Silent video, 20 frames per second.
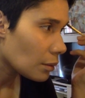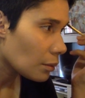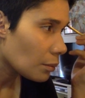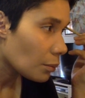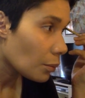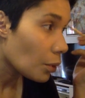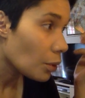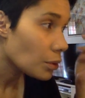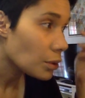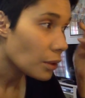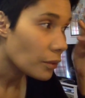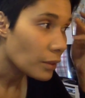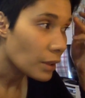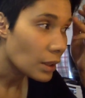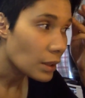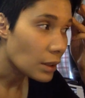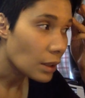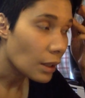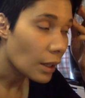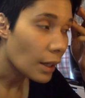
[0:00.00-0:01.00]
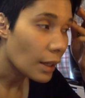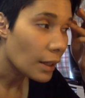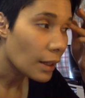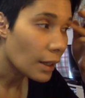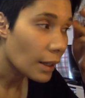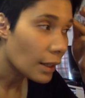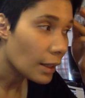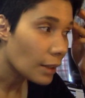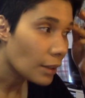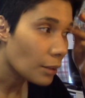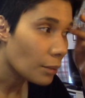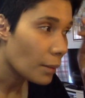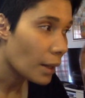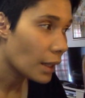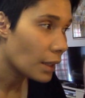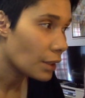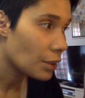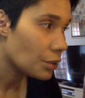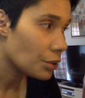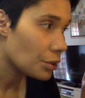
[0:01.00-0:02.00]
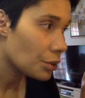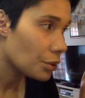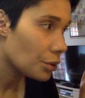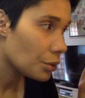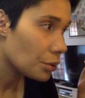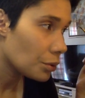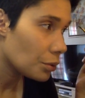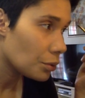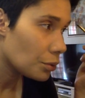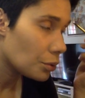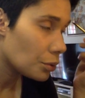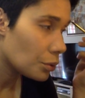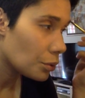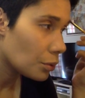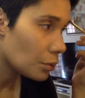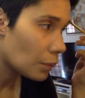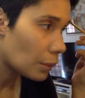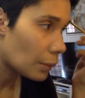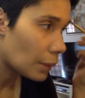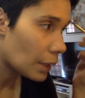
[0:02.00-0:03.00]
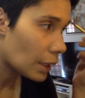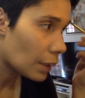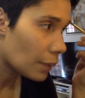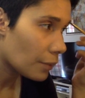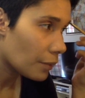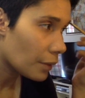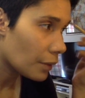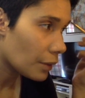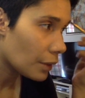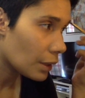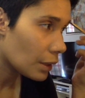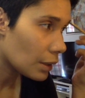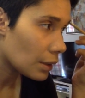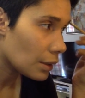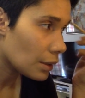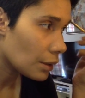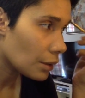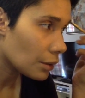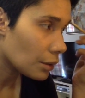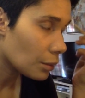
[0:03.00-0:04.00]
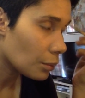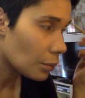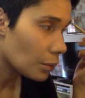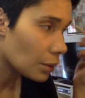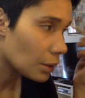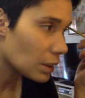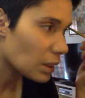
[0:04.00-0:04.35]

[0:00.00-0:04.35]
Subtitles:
most of the days I cannot manage to do my makeup very early in the morning.